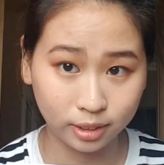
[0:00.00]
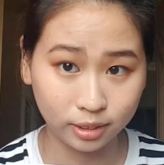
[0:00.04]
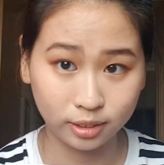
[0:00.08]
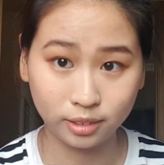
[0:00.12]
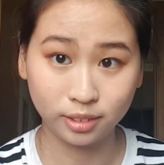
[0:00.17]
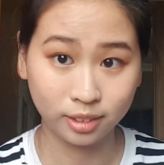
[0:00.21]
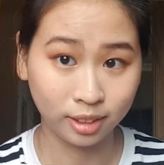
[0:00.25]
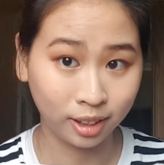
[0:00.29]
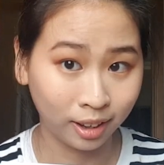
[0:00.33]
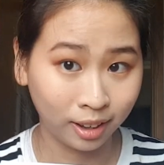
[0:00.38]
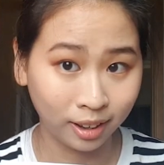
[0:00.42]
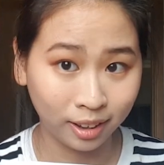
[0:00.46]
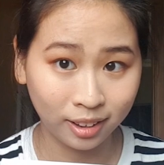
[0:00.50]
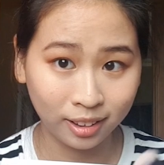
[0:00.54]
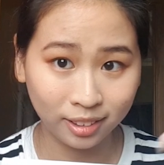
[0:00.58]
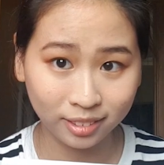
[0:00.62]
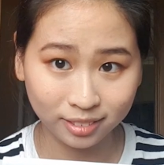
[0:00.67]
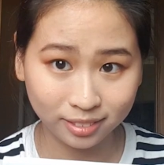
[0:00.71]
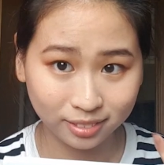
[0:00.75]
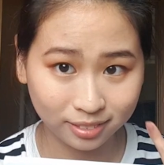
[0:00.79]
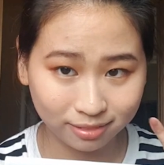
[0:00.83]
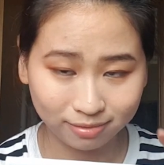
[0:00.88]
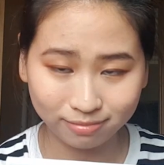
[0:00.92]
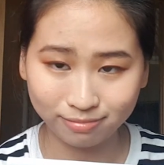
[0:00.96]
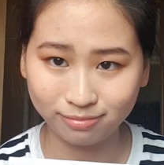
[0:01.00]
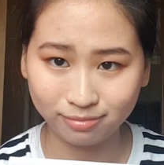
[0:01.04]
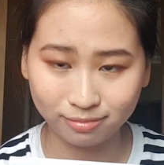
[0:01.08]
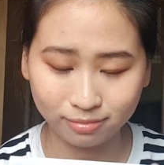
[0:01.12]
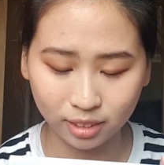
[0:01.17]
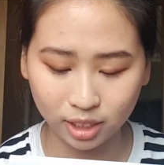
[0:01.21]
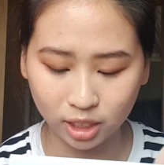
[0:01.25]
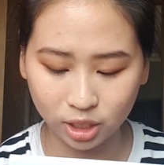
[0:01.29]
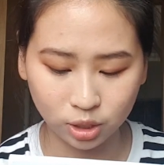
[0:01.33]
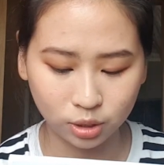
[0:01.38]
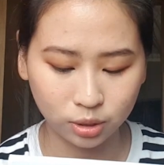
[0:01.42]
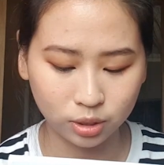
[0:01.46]
Nah,
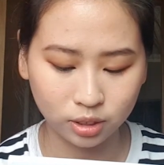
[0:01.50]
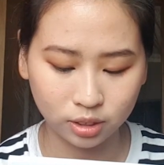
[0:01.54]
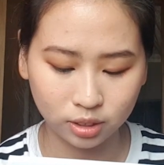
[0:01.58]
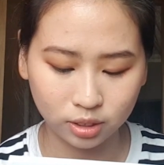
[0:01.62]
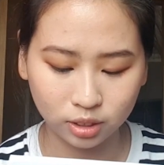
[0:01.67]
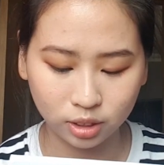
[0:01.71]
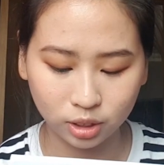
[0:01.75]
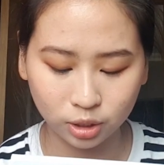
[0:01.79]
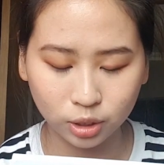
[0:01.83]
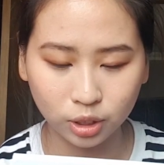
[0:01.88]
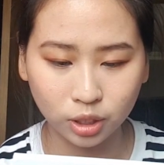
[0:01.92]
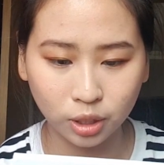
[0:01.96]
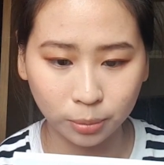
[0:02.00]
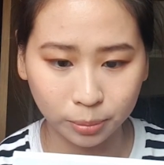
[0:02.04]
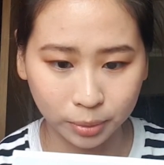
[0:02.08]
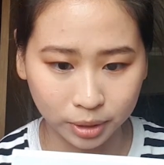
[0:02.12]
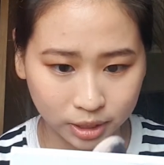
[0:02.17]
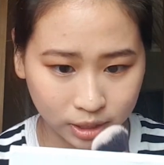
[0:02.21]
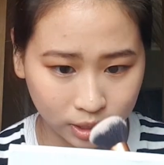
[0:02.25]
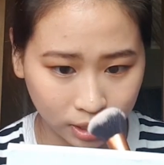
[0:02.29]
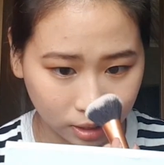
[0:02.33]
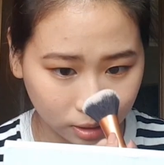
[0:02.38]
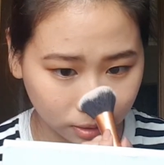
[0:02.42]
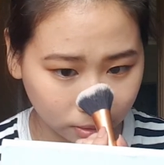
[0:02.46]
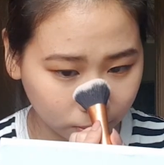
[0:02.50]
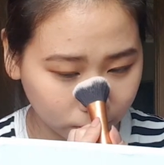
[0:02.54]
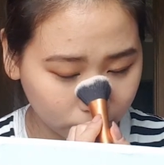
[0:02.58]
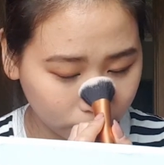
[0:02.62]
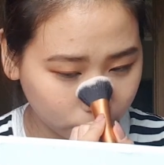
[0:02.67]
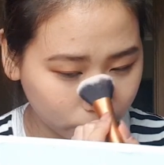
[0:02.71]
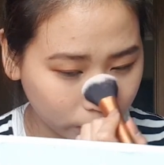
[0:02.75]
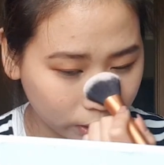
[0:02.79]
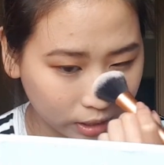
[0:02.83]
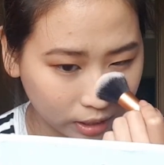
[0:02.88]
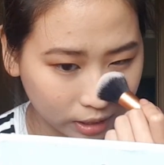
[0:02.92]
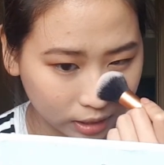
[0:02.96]
it show, shows up on my skin
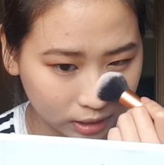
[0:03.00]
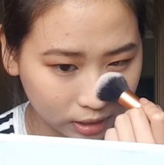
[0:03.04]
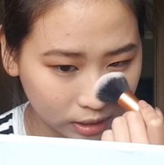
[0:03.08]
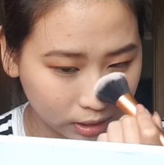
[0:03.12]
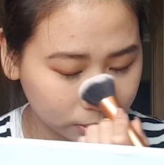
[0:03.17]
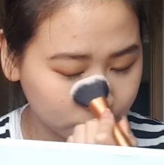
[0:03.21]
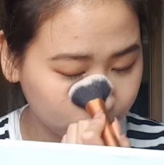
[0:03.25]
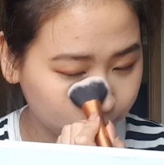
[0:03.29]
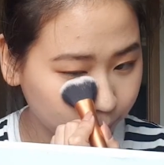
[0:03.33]
quite nicely.